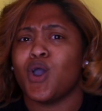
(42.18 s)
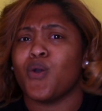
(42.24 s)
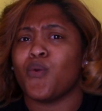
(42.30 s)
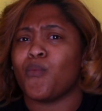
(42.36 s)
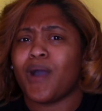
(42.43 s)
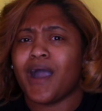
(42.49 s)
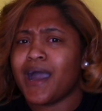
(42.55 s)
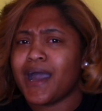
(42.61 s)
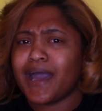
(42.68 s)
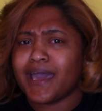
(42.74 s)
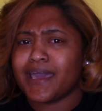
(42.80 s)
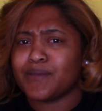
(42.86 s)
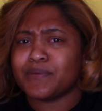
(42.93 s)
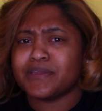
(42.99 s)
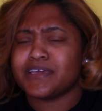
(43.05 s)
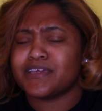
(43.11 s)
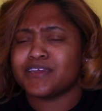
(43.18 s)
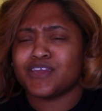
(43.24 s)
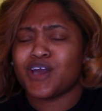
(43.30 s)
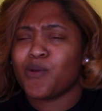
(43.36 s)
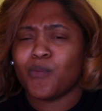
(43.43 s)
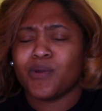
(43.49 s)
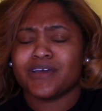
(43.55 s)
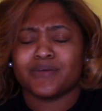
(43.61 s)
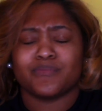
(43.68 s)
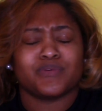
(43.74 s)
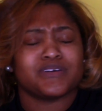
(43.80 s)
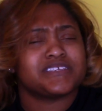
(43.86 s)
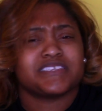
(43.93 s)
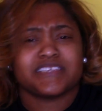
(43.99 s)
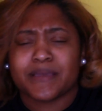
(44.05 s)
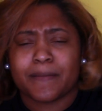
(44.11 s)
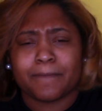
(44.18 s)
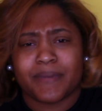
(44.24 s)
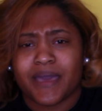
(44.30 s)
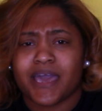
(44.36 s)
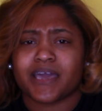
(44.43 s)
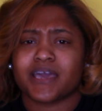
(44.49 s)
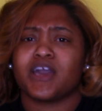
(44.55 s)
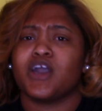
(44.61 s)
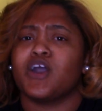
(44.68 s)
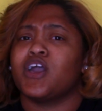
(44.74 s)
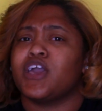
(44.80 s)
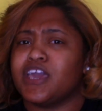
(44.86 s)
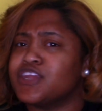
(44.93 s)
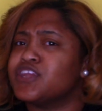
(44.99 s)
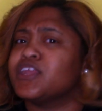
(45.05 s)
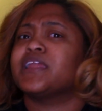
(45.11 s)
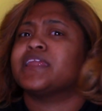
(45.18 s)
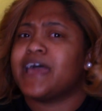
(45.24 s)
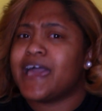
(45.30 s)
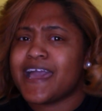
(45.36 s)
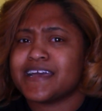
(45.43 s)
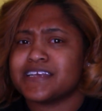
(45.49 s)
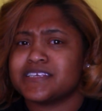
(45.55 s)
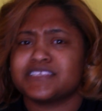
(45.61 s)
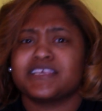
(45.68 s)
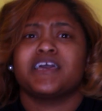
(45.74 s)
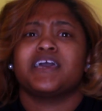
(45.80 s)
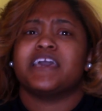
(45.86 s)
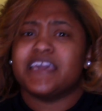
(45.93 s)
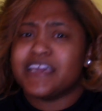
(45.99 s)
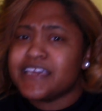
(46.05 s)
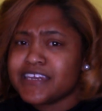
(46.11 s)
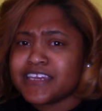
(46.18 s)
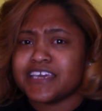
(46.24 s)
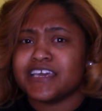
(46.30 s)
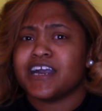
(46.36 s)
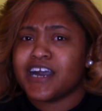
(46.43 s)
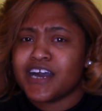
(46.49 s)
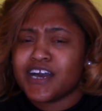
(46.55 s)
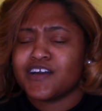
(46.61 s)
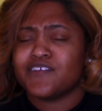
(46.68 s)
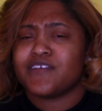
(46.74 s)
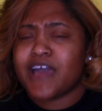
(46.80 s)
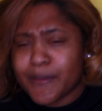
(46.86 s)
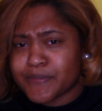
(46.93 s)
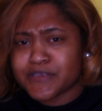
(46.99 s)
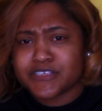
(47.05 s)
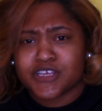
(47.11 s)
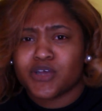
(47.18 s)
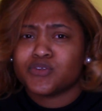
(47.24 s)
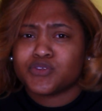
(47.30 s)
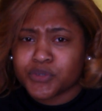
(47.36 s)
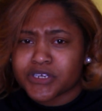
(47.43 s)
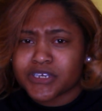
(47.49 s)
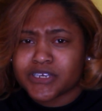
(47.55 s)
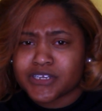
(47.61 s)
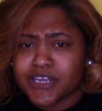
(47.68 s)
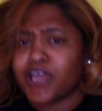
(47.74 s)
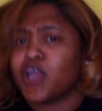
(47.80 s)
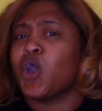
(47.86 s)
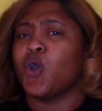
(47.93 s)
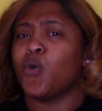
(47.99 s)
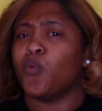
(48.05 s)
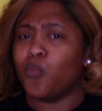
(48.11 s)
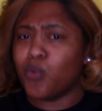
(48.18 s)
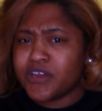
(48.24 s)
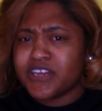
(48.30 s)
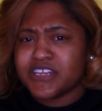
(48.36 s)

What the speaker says: why we didn't know what was sent back in the last ending of Episode 3. Like, what